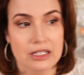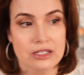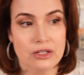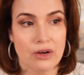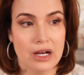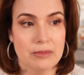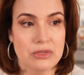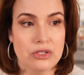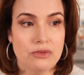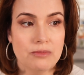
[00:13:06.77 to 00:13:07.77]
So I'm
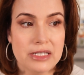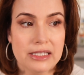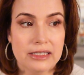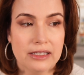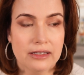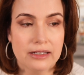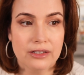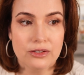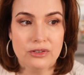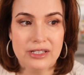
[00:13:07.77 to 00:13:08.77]
zoomed in here. Now
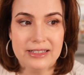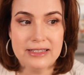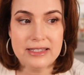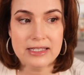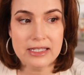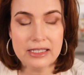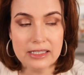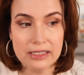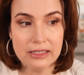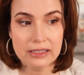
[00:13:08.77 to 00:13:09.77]
you can
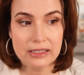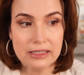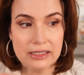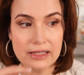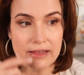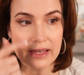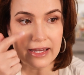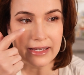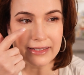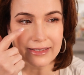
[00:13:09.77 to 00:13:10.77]
see
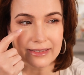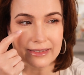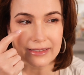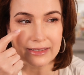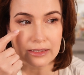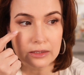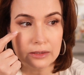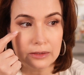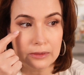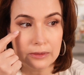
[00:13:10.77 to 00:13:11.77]
that
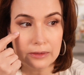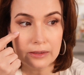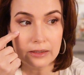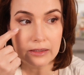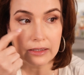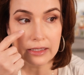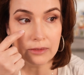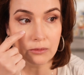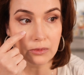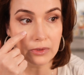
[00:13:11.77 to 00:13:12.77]

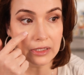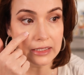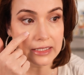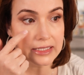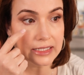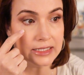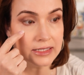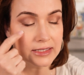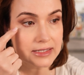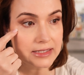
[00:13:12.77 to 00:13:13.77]
it really
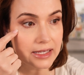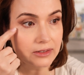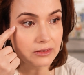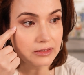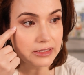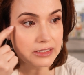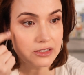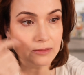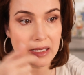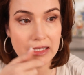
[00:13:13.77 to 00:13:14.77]
didn't settle
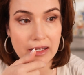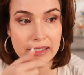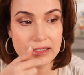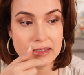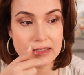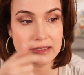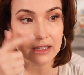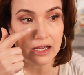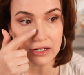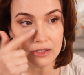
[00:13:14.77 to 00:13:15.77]
into my lines
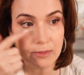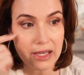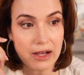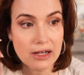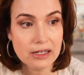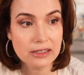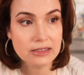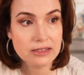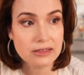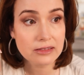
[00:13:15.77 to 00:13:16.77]
under my
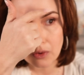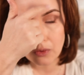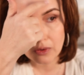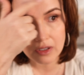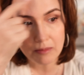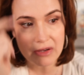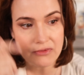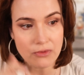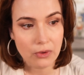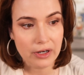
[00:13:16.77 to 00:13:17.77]
eyes or on my
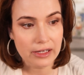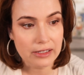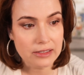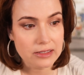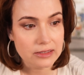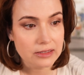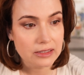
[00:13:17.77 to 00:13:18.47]
forehead.